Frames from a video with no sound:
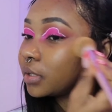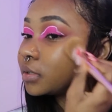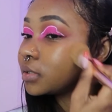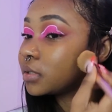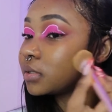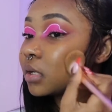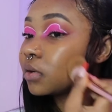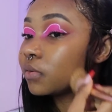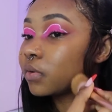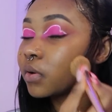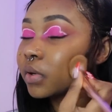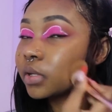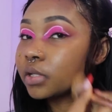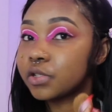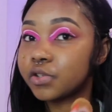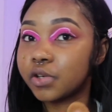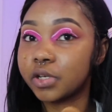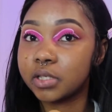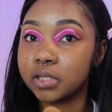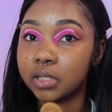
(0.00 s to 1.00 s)
zero
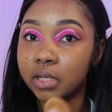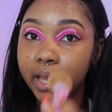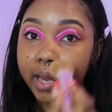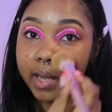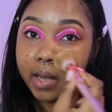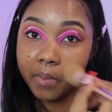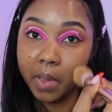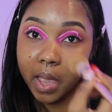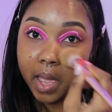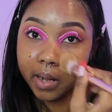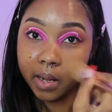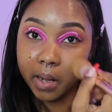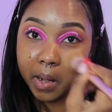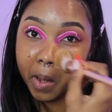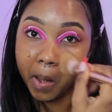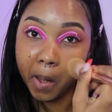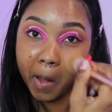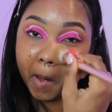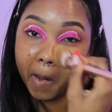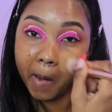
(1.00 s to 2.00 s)
interest in any man
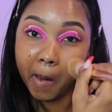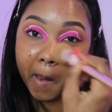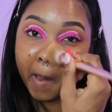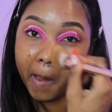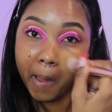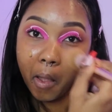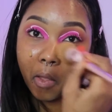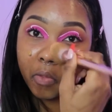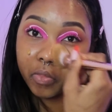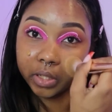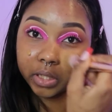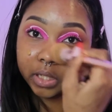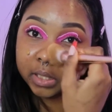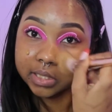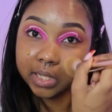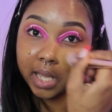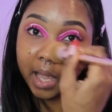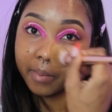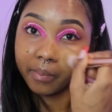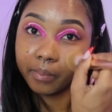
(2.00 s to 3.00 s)
that has
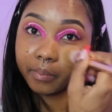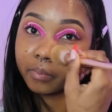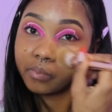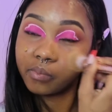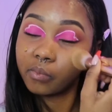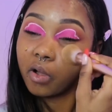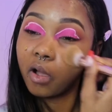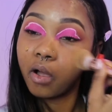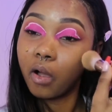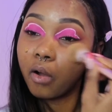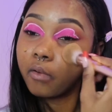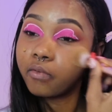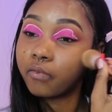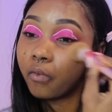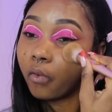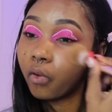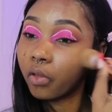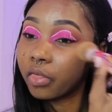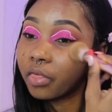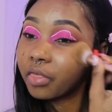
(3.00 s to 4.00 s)
come
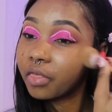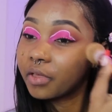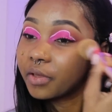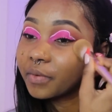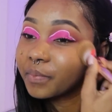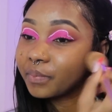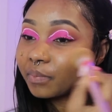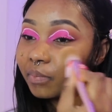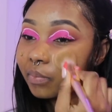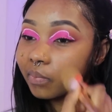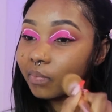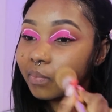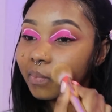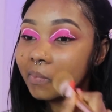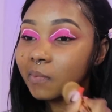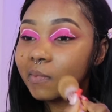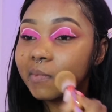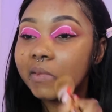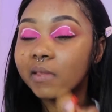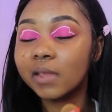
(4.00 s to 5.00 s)
forth.
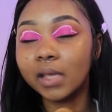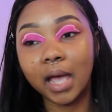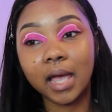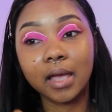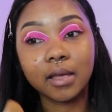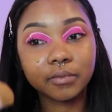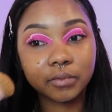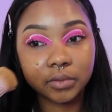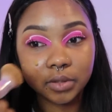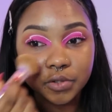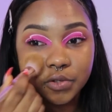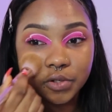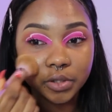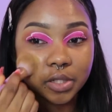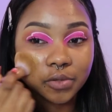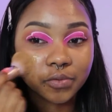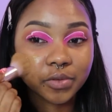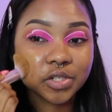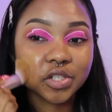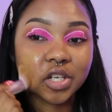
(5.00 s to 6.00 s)
I have
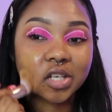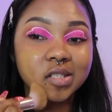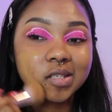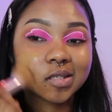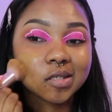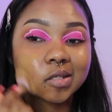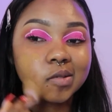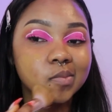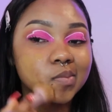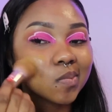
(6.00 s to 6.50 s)
literally rejected